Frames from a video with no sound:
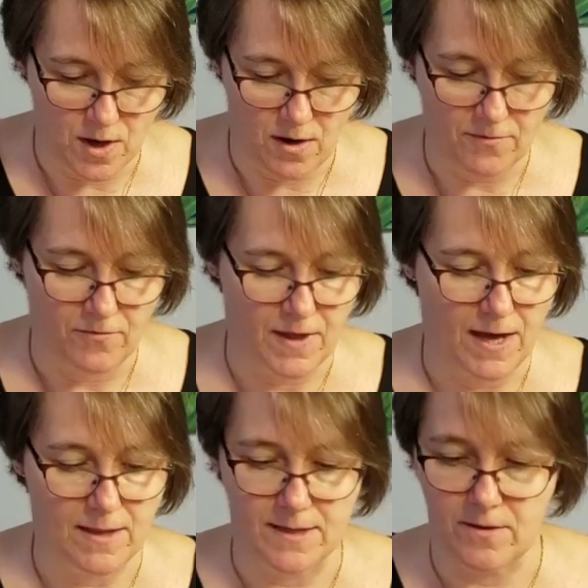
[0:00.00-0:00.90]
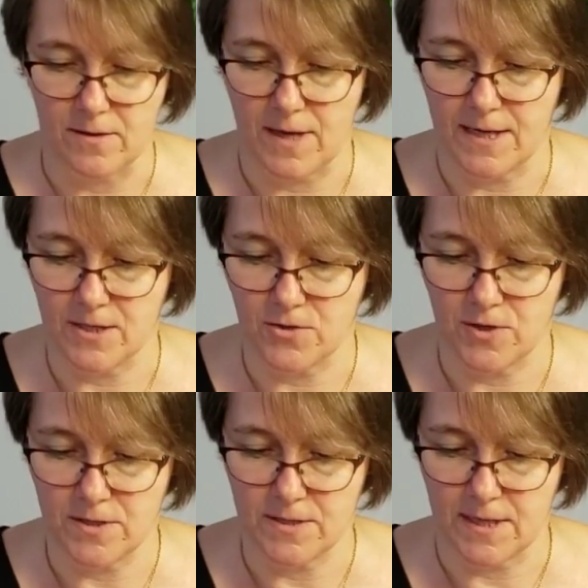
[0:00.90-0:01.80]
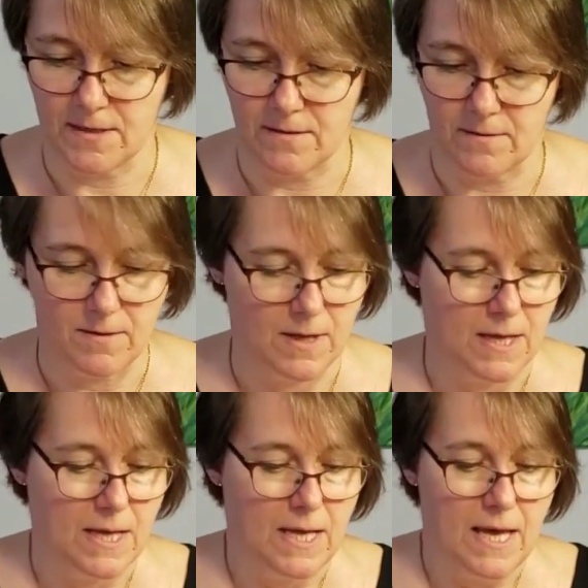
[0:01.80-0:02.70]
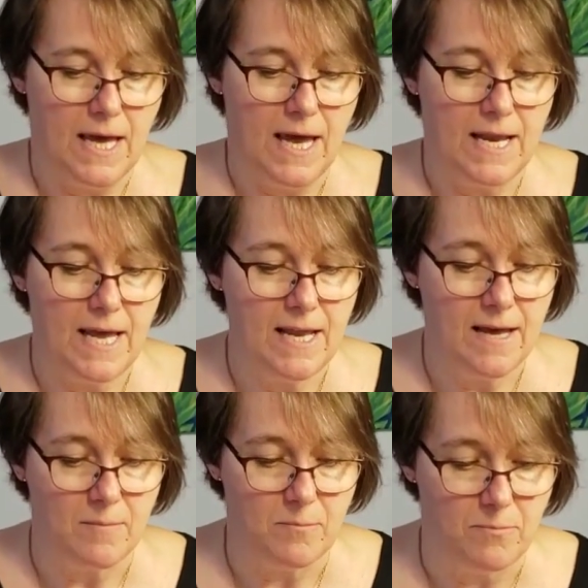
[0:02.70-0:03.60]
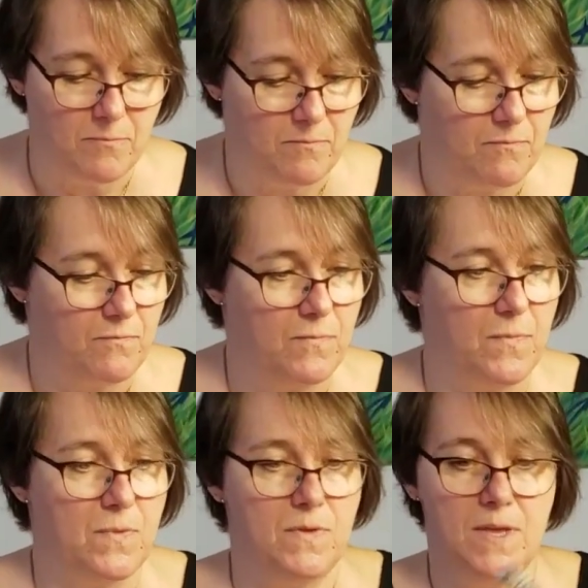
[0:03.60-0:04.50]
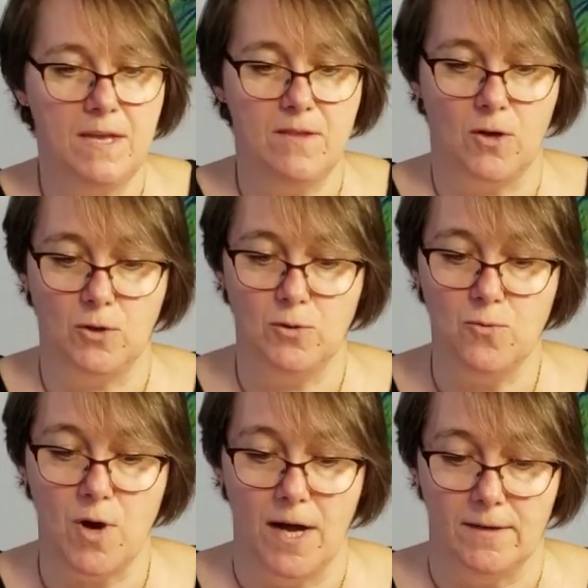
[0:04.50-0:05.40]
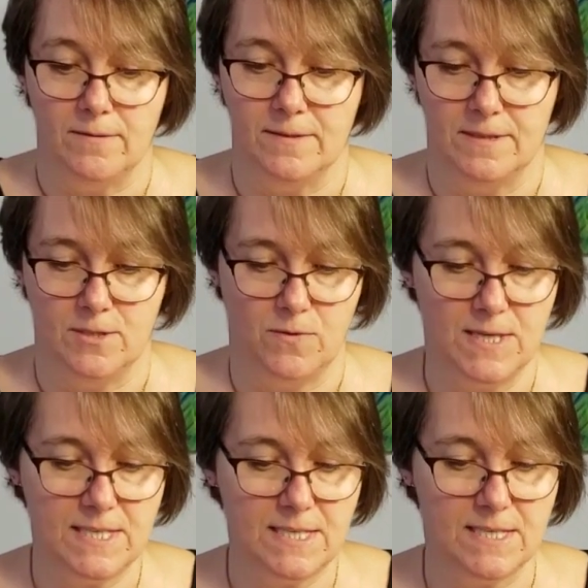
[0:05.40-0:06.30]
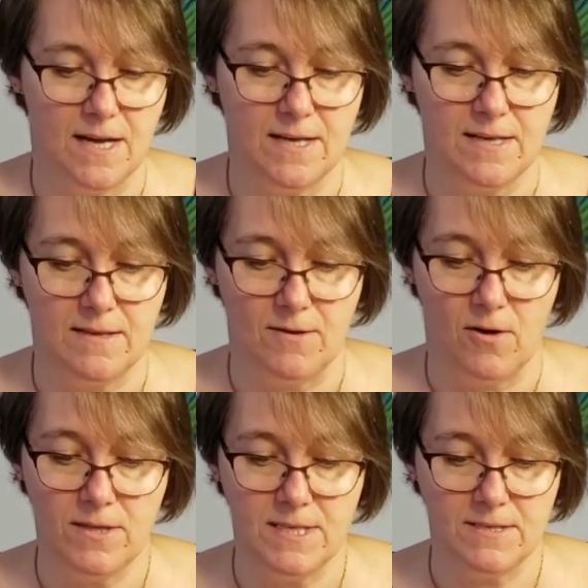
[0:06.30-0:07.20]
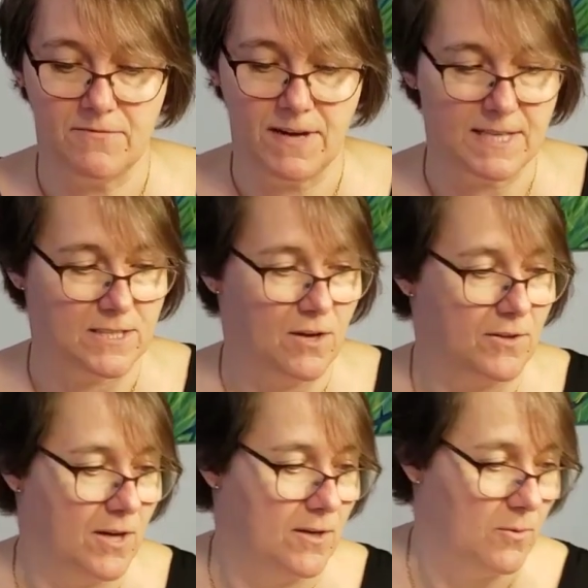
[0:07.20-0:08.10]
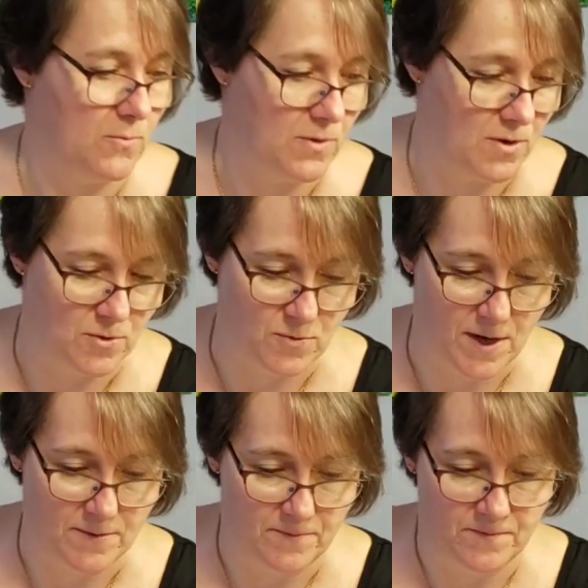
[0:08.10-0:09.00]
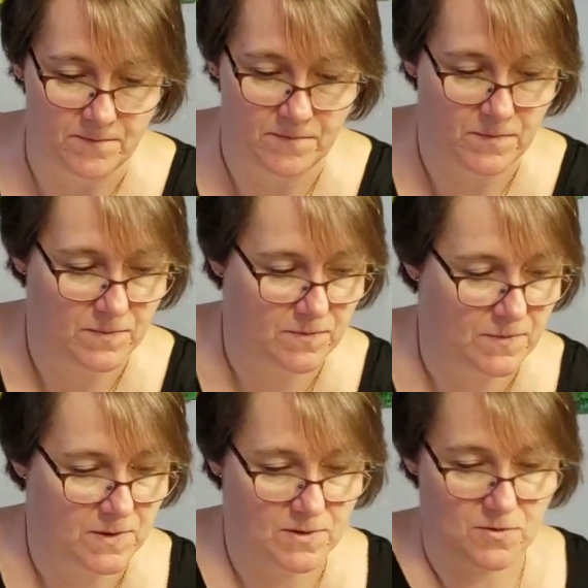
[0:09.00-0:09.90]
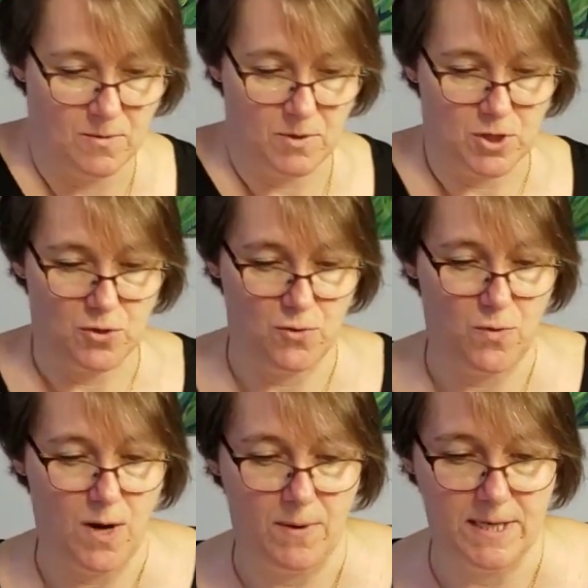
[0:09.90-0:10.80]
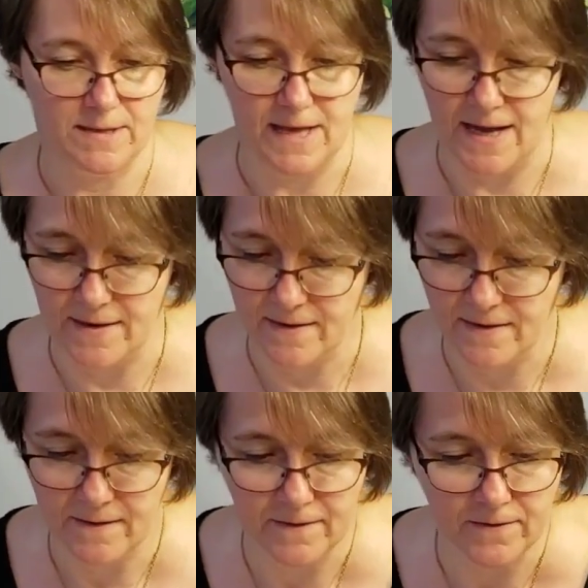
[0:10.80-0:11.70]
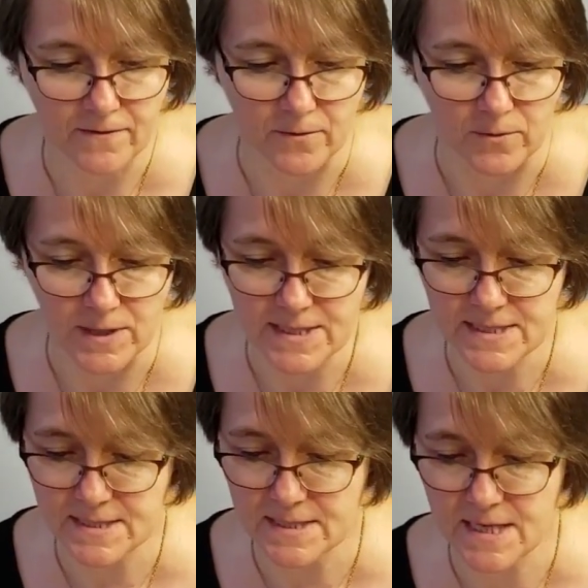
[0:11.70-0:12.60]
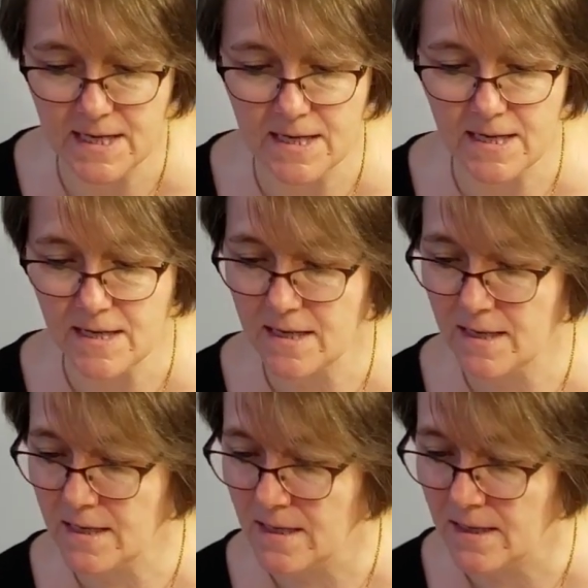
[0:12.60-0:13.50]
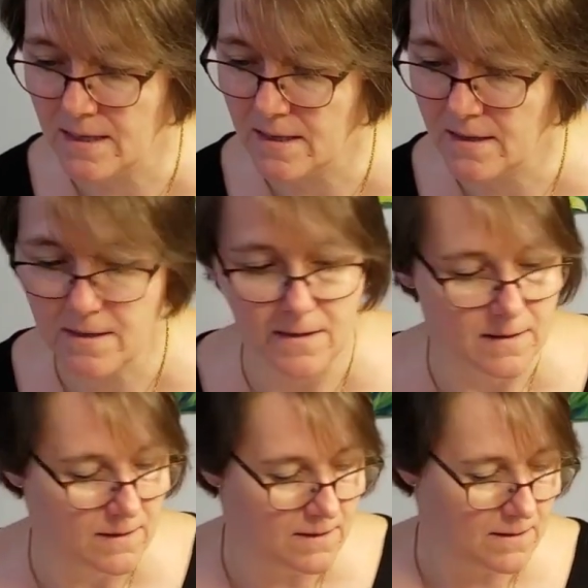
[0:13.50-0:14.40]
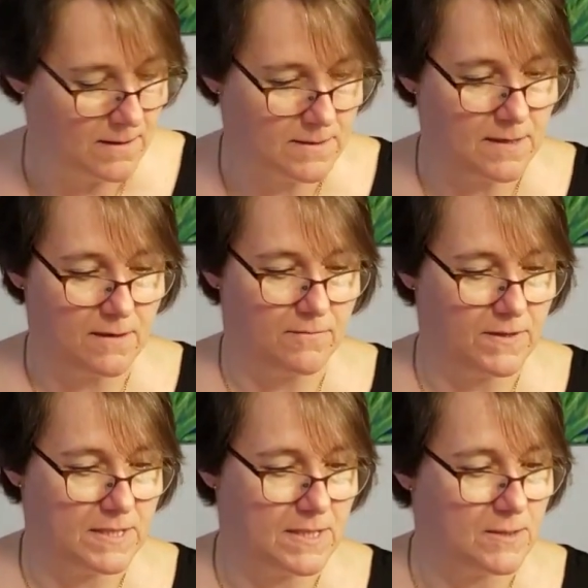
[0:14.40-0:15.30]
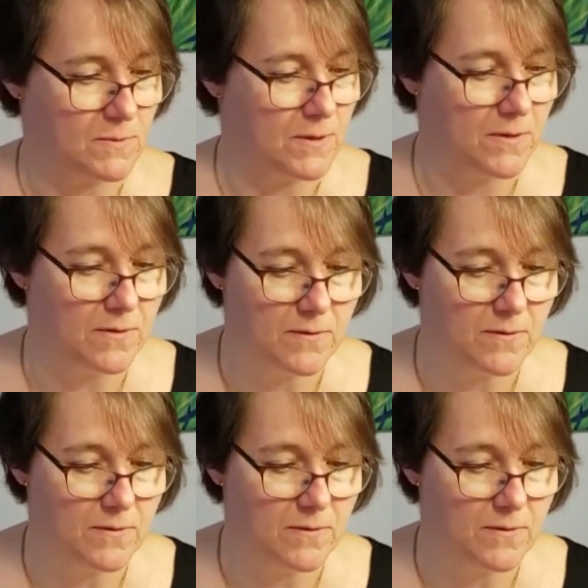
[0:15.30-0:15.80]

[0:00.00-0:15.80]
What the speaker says: off of that, like the extras, and then I did the glue gun. So this is done, all this effect is all done with the glue gun. So I want to show you how I did that. So let's say if it's this one.